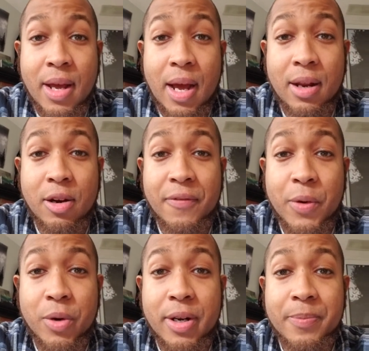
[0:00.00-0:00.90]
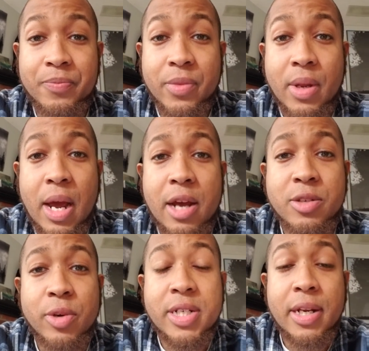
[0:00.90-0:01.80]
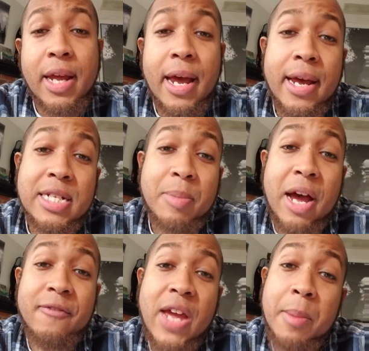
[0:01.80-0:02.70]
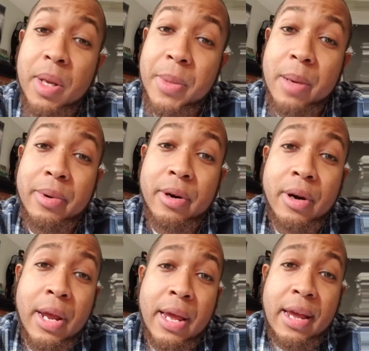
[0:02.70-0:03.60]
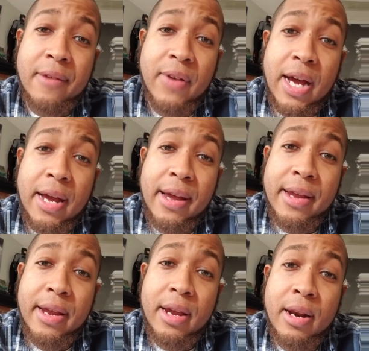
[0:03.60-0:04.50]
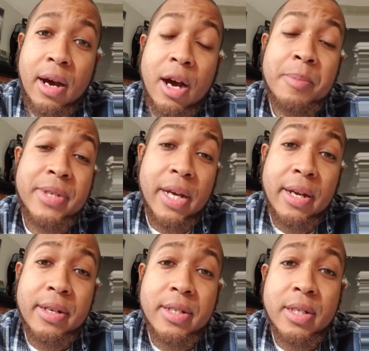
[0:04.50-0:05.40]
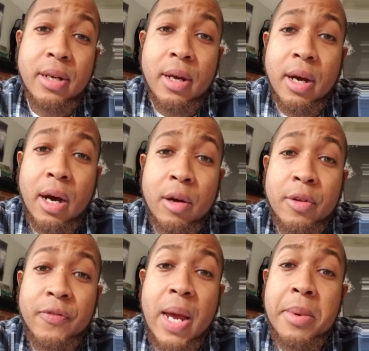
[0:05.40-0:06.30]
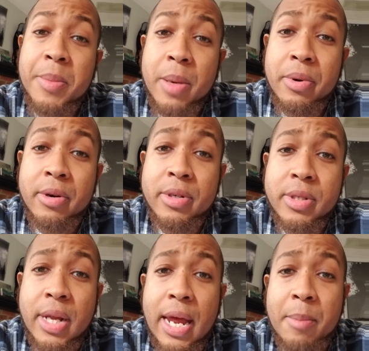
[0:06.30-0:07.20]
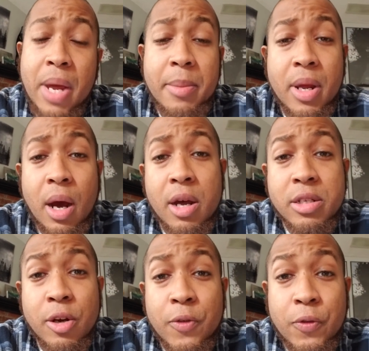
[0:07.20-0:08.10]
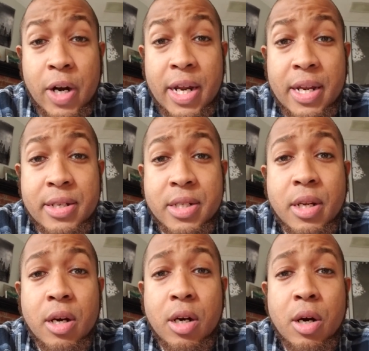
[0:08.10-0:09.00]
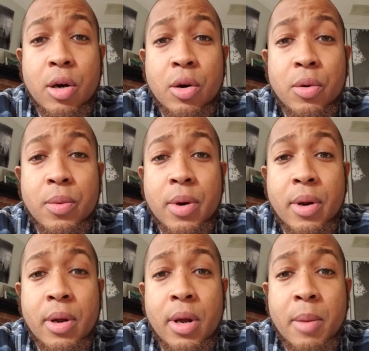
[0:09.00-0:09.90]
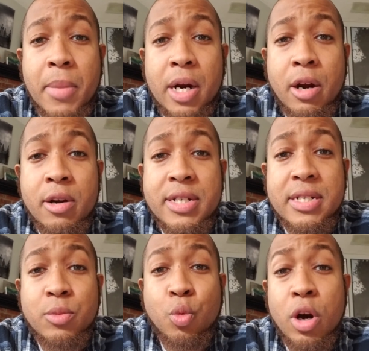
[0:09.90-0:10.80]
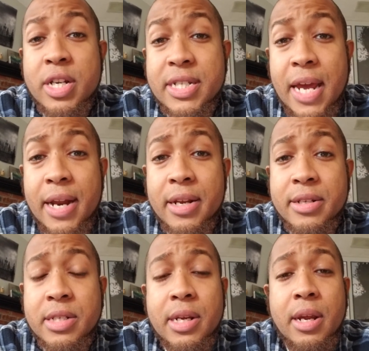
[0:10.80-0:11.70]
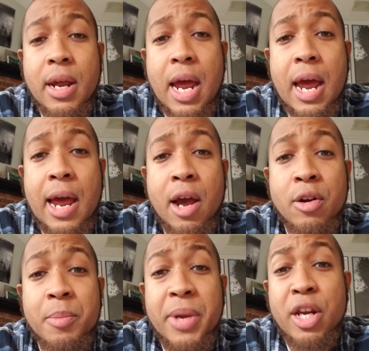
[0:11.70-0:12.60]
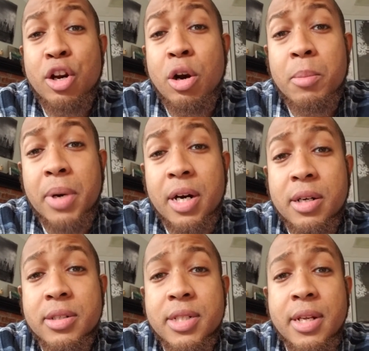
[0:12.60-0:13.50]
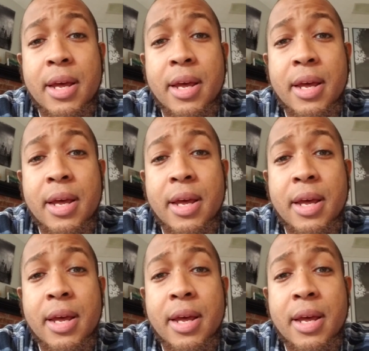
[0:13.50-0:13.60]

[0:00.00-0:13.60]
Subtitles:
Hello, everyone. I was recently asked by a family member if I can update other family members and maybe also friends on my current work status, how to be your own boss,